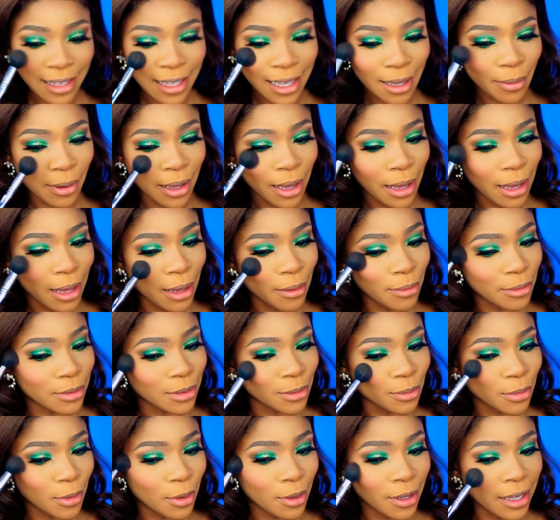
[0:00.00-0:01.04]
I
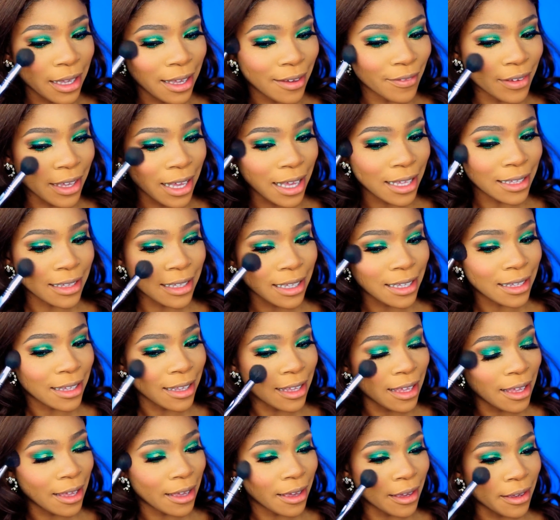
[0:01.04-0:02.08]
was more heavy-handed
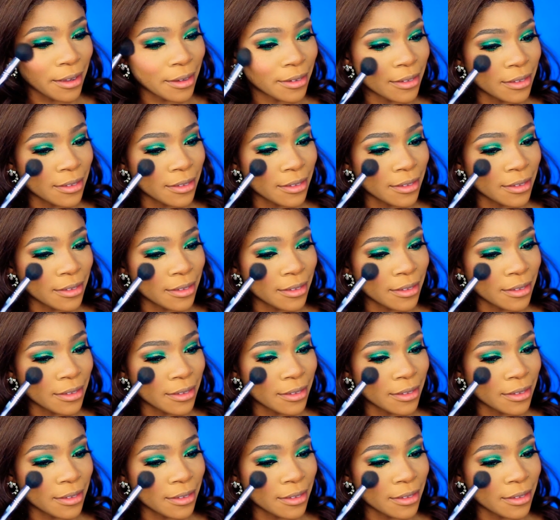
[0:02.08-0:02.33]
here.